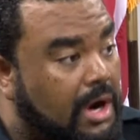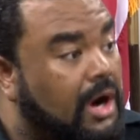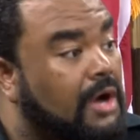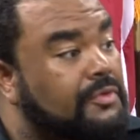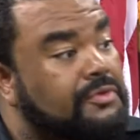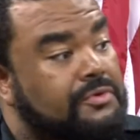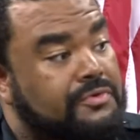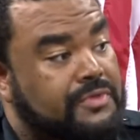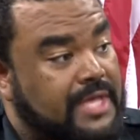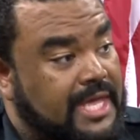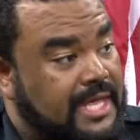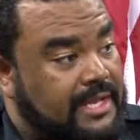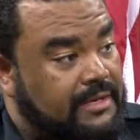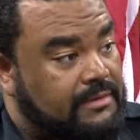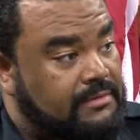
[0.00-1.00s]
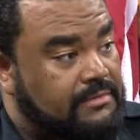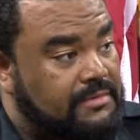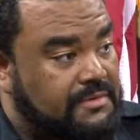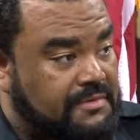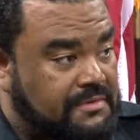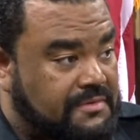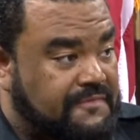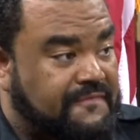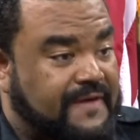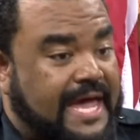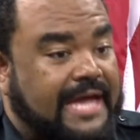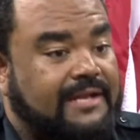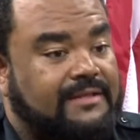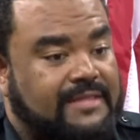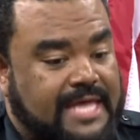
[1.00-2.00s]
other than the
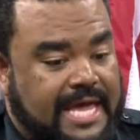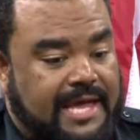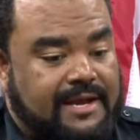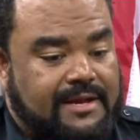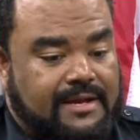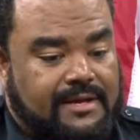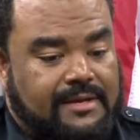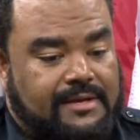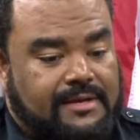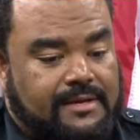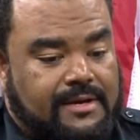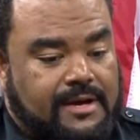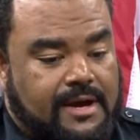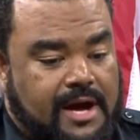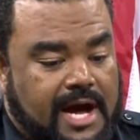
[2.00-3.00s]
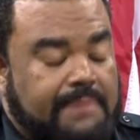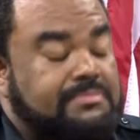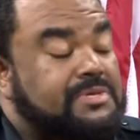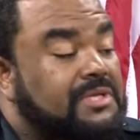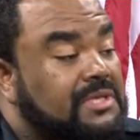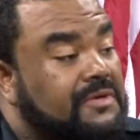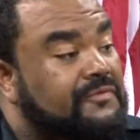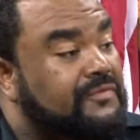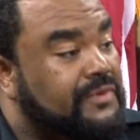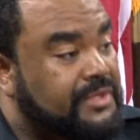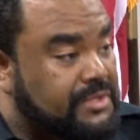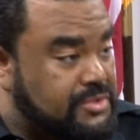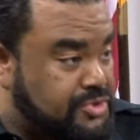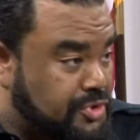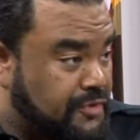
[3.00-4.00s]
fact that I'm delivering
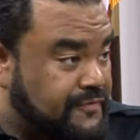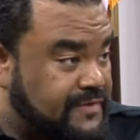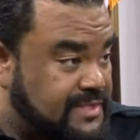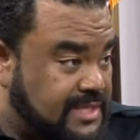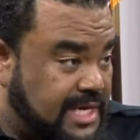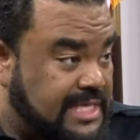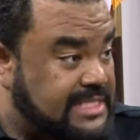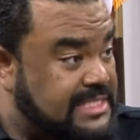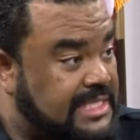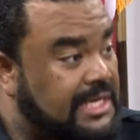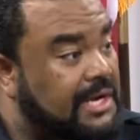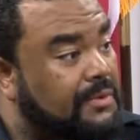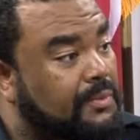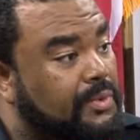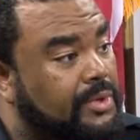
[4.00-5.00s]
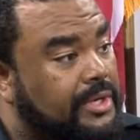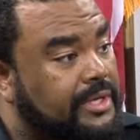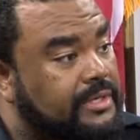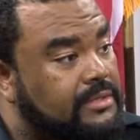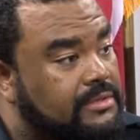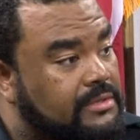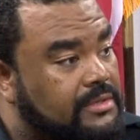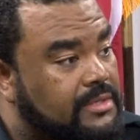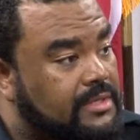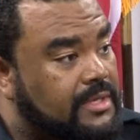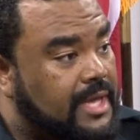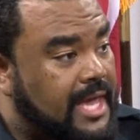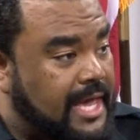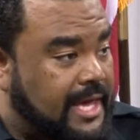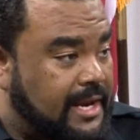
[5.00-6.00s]
the service that I said I would
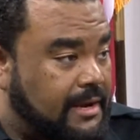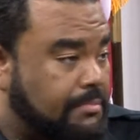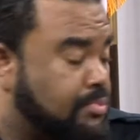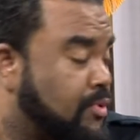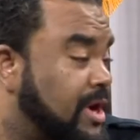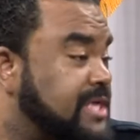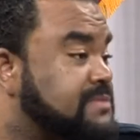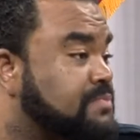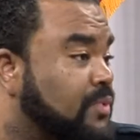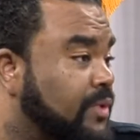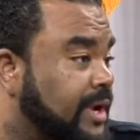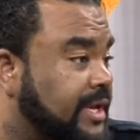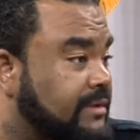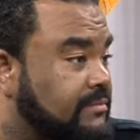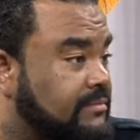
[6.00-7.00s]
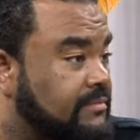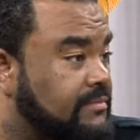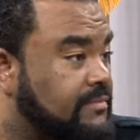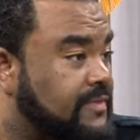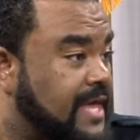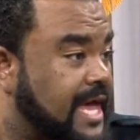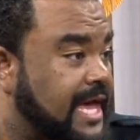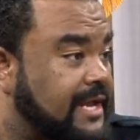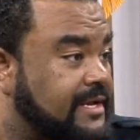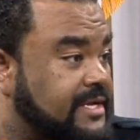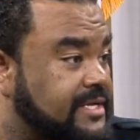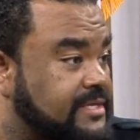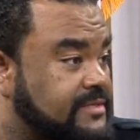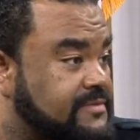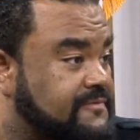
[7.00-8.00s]
at a price point that
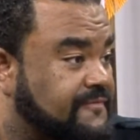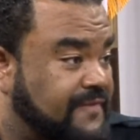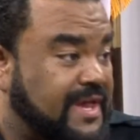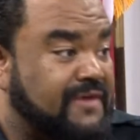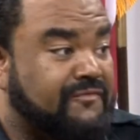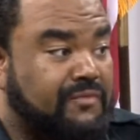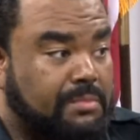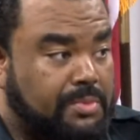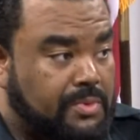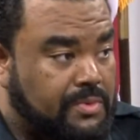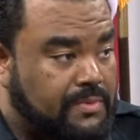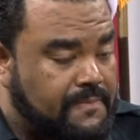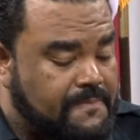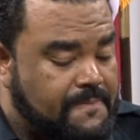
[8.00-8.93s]
is favorable.